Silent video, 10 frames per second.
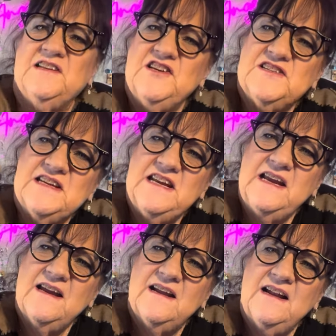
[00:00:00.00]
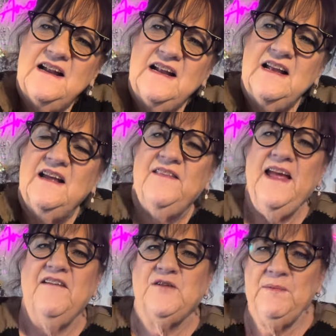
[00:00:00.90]
You see? They
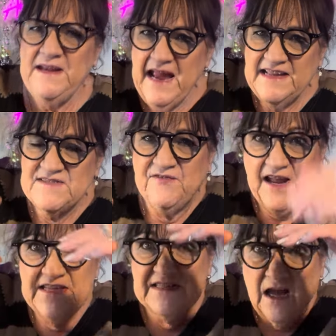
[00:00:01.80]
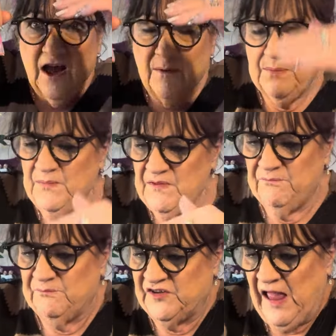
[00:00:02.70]
have to be face up. The
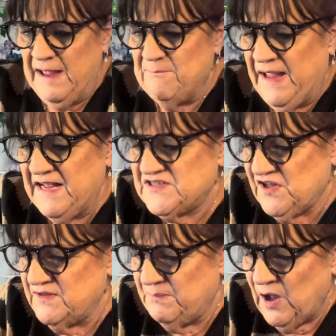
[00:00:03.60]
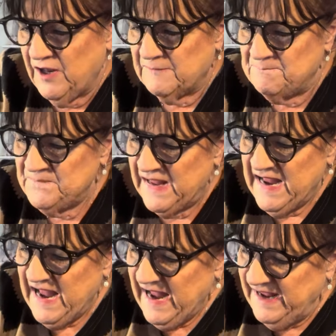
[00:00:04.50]
flat back's on the bottom.
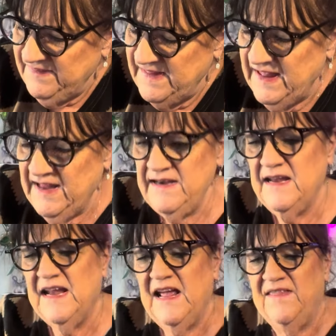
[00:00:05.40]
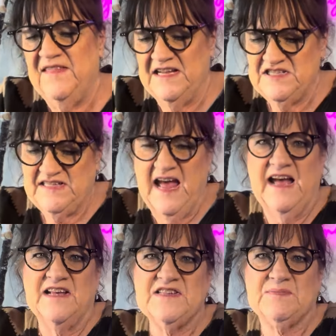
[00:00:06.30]
And then this
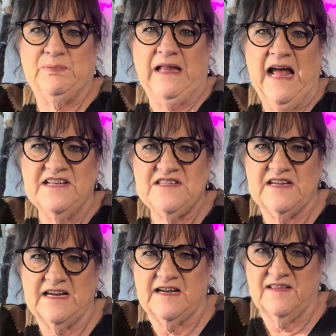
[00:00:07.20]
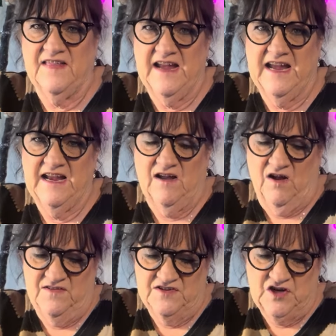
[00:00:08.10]
has plastic thing
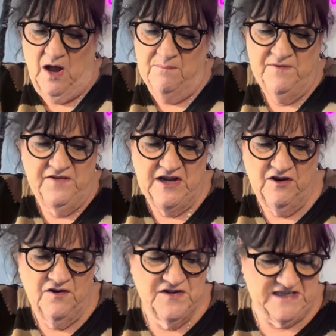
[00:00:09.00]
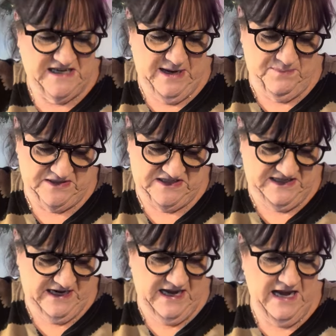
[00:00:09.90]
on the top of here to keep it
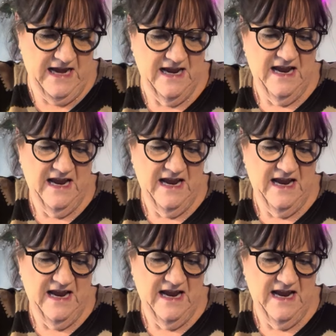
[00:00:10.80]
sticky.